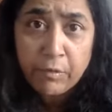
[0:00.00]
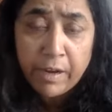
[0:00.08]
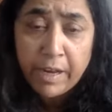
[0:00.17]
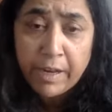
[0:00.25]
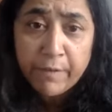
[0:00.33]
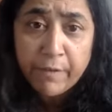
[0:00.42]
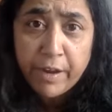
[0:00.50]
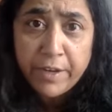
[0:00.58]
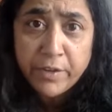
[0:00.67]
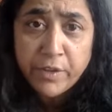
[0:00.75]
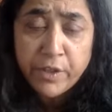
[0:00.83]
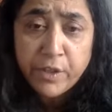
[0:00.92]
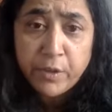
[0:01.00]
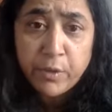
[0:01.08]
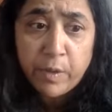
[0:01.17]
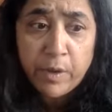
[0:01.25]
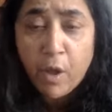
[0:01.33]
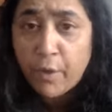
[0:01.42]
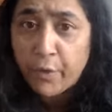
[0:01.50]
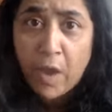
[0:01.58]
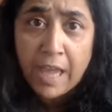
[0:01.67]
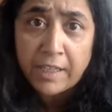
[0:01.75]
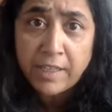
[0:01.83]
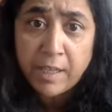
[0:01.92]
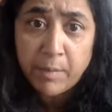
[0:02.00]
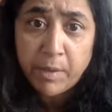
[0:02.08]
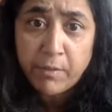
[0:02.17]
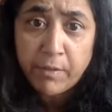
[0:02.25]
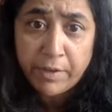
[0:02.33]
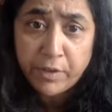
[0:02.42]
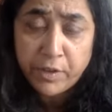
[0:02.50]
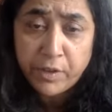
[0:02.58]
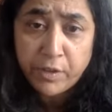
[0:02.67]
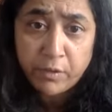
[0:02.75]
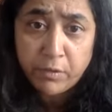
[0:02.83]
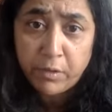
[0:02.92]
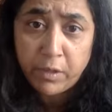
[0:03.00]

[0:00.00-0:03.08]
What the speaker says: creative writers do, and also academic writers do.